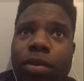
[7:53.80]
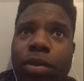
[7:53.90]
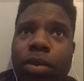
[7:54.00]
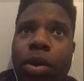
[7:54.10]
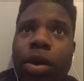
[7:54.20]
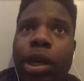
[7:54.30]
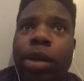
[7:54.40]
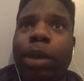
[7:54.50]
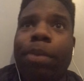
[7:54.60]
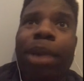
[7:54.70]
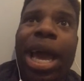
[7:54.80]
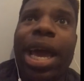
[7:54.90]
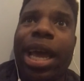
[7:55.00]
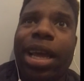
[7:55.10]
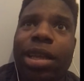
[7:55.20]
well, it'll be
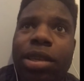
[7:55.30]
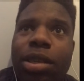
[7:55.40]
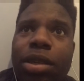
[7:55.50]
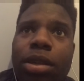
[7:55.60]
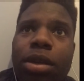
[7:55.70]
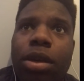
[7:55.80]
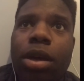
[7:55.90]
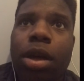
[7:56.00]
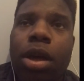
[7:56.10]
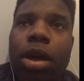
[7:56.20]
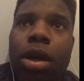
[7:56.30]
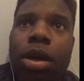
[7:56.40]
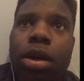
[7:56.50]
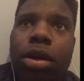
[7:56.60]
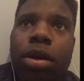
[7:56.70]
past
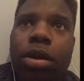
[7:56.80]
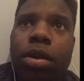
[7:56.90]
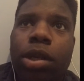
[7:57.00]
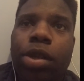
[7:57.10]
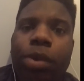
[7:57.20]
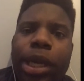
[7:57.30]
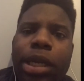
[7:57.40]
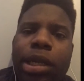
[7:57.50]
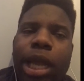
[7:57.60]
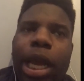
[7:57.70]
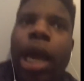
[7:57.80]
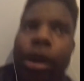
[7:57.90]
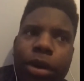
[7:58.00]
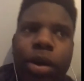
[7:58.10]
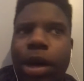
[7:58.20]
Sweetest Day. I
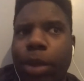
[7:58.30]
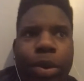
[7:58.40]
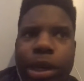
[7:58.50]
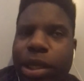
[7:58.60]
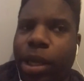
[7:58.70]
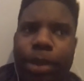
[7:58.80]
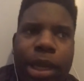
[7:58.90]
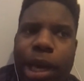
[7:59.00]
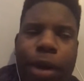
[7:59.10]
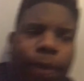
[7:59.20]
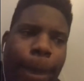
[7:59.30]
don't know. I'm going to work something out.